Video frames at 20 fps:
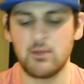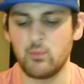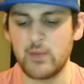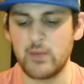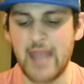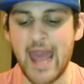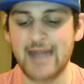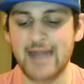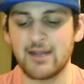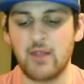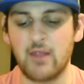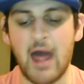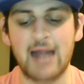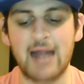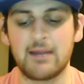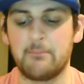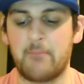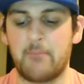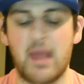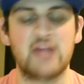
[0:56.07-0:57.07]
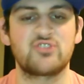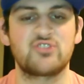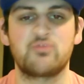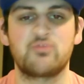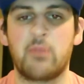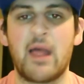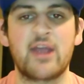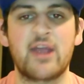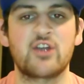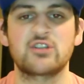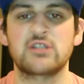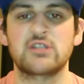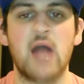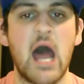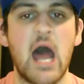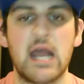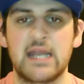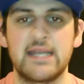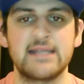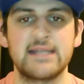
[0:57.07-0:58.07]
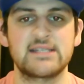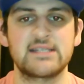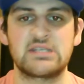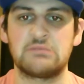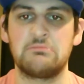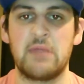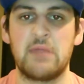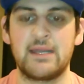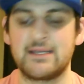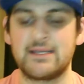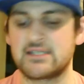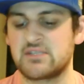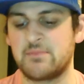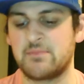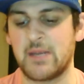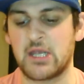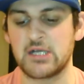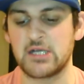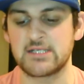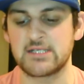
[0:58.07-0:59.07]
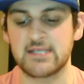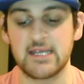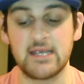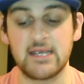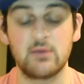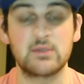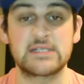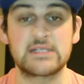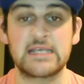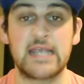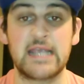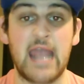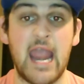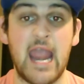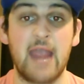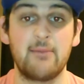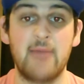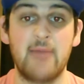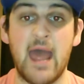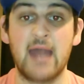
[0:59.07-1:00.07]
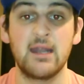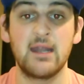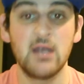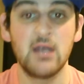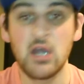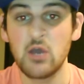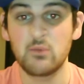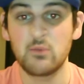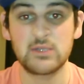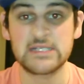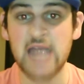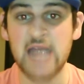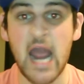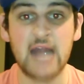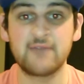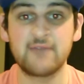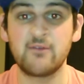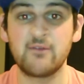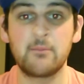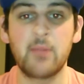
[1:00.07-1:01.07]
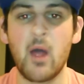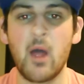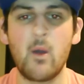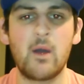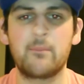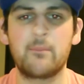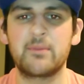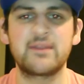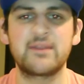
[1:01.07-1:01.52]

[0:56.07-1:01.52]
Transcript: we had a lot of bench players logging in some minutes because it was a game that was kind of a blowout,